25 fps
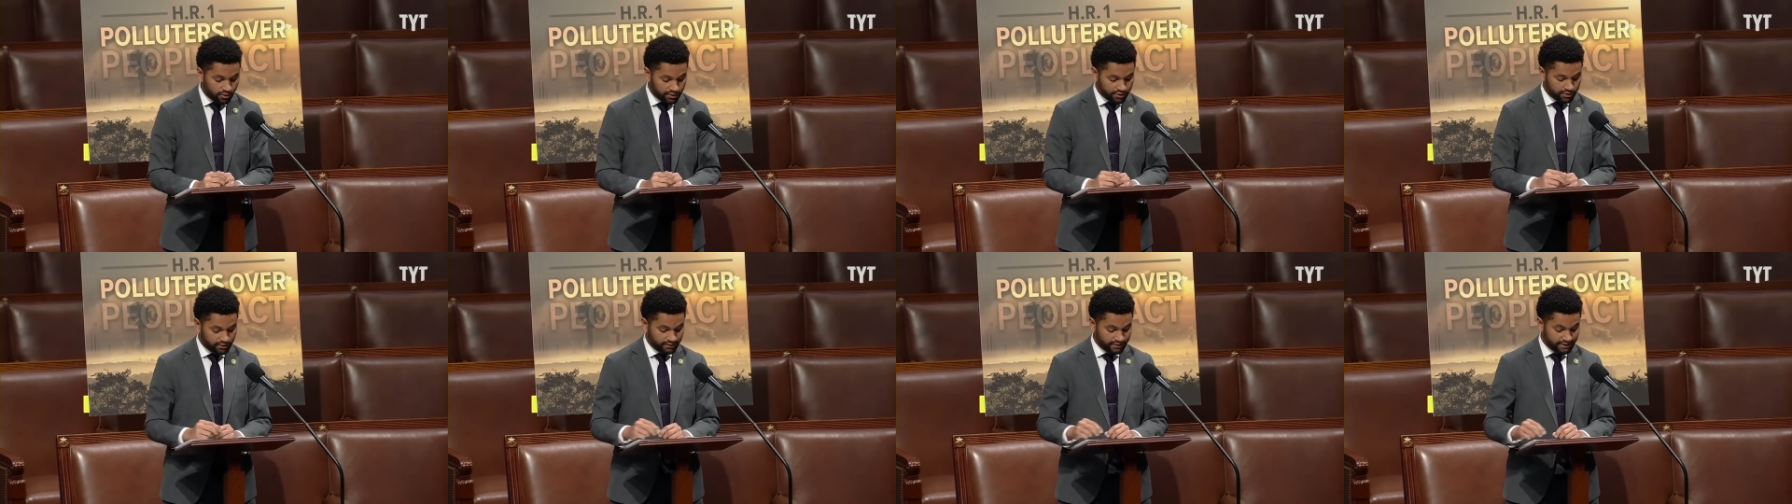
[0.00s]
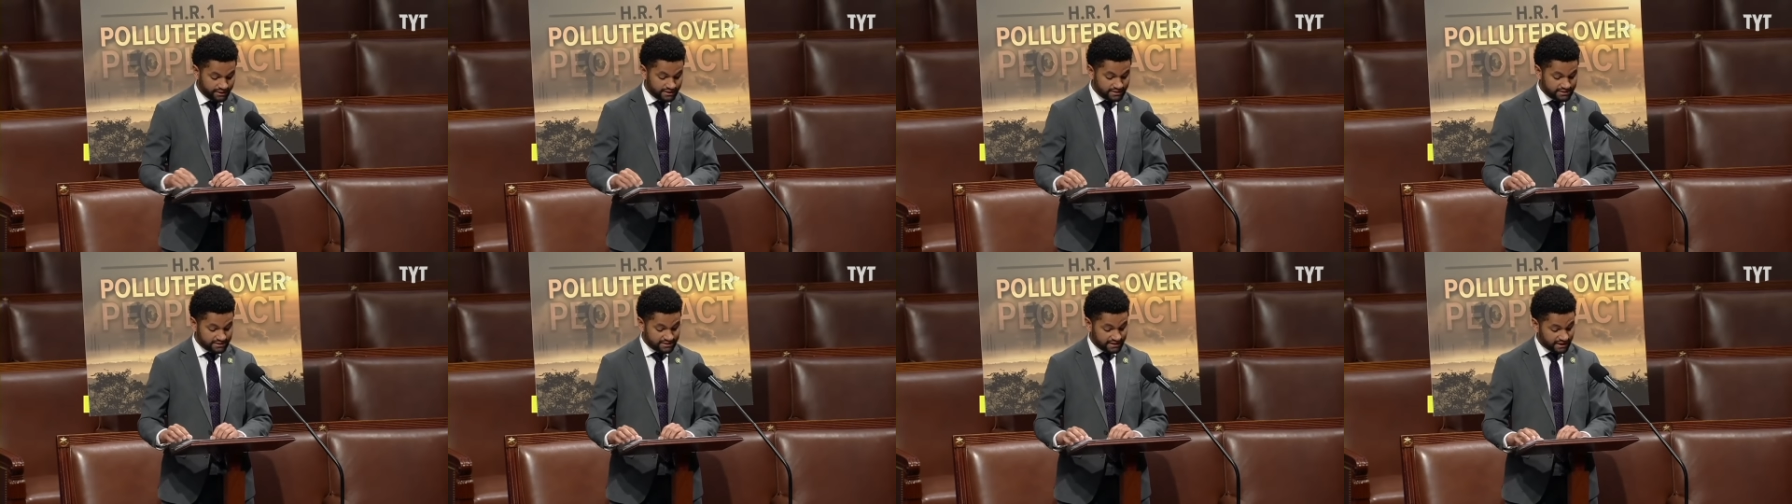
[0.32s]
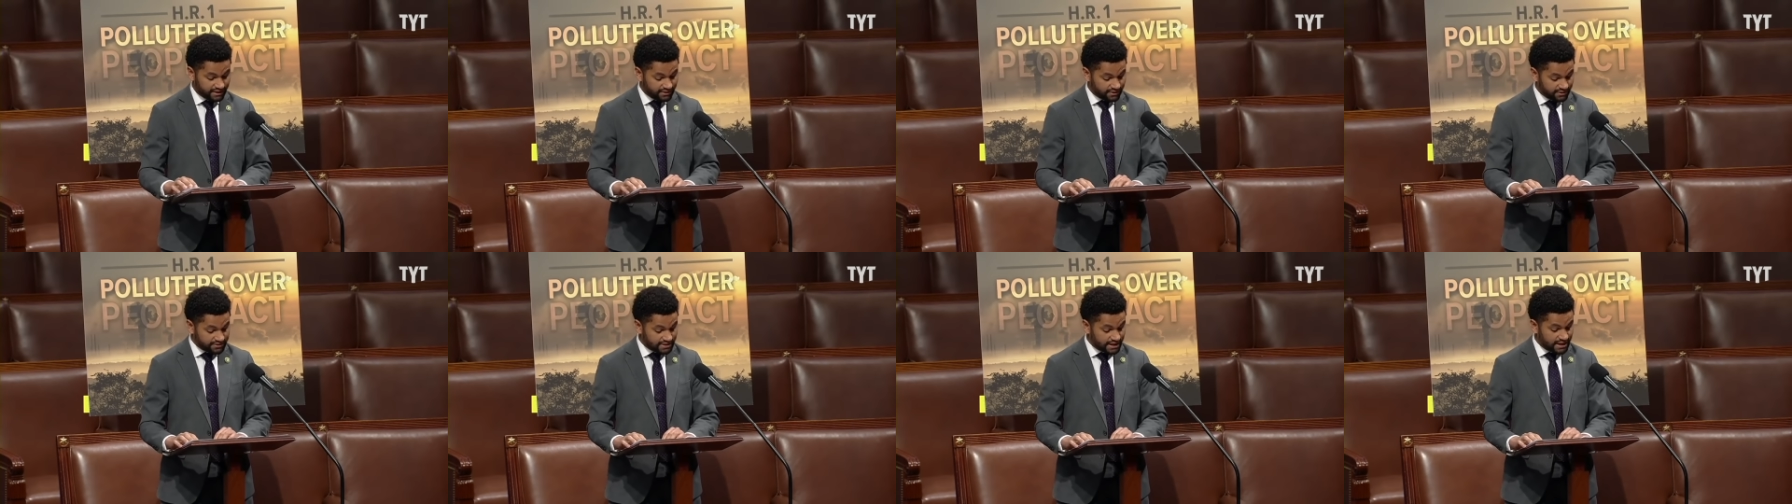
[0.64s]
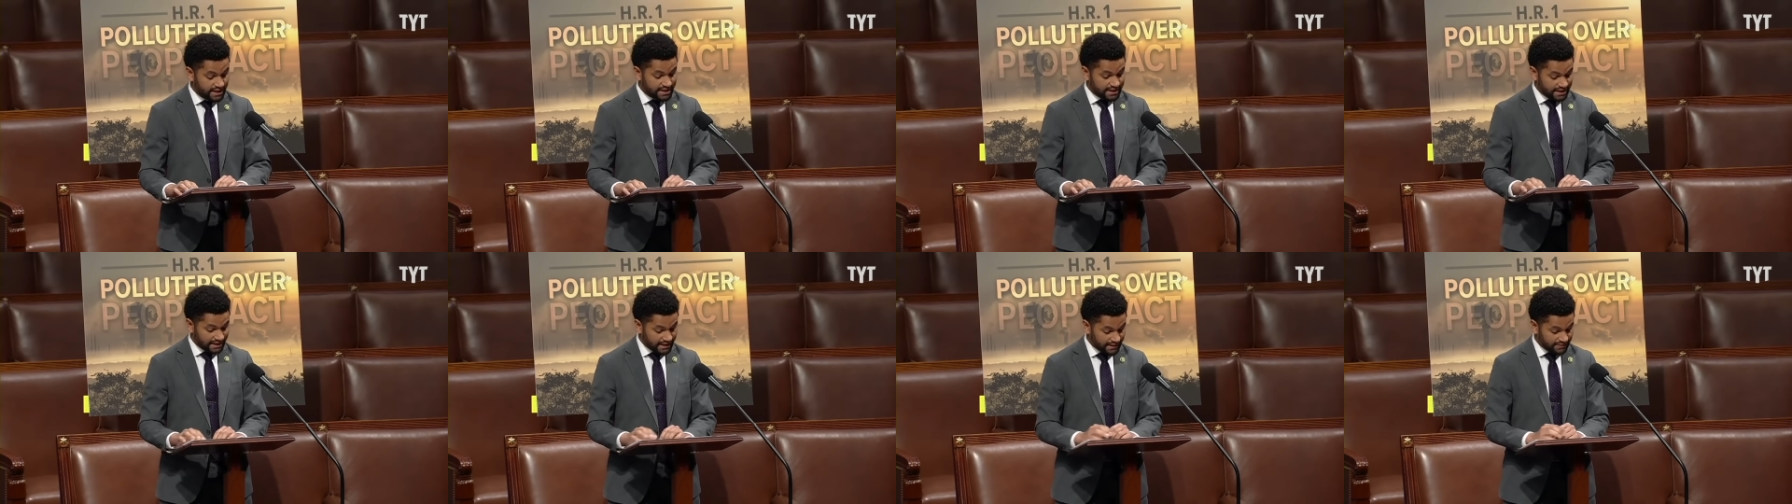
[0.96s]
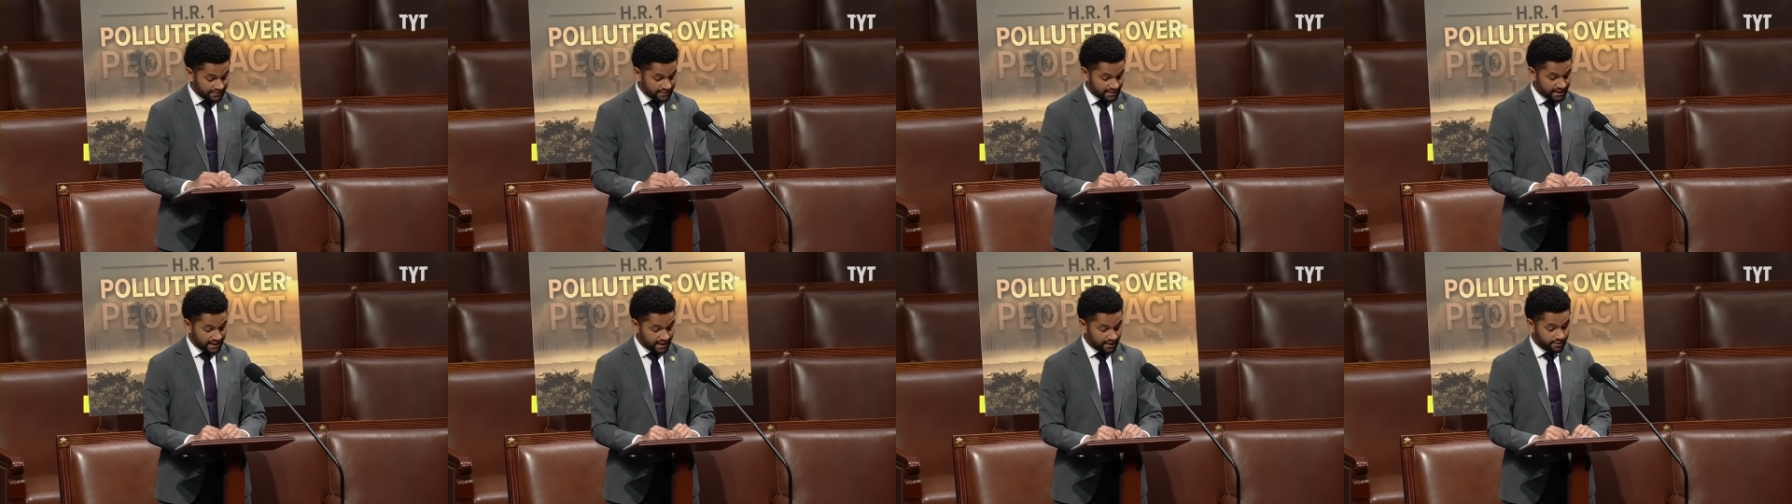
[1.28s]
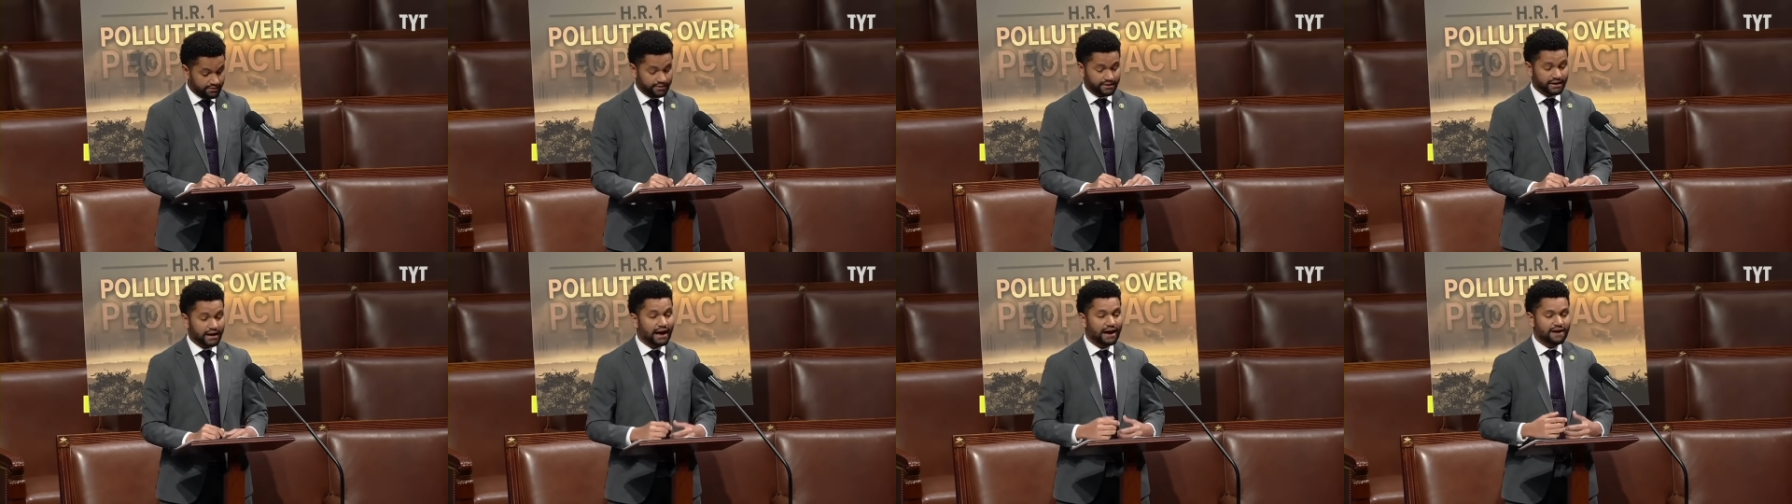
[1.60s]
oil lease sales in the
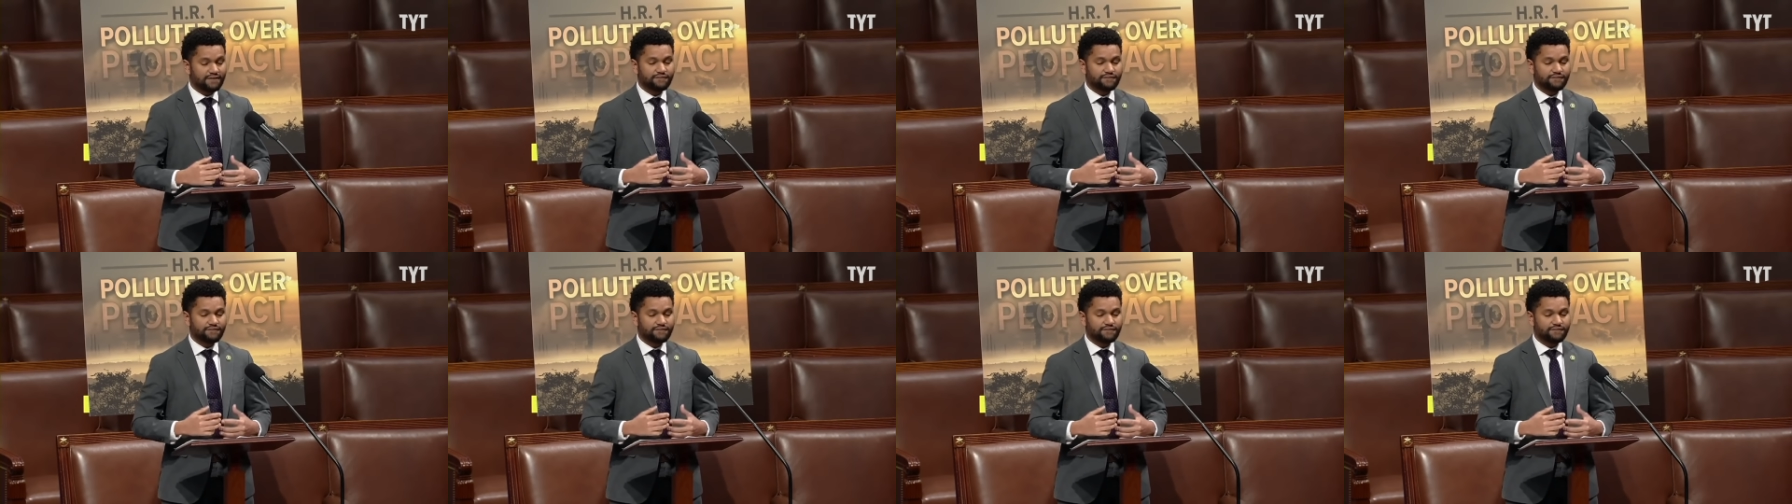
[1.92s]
area.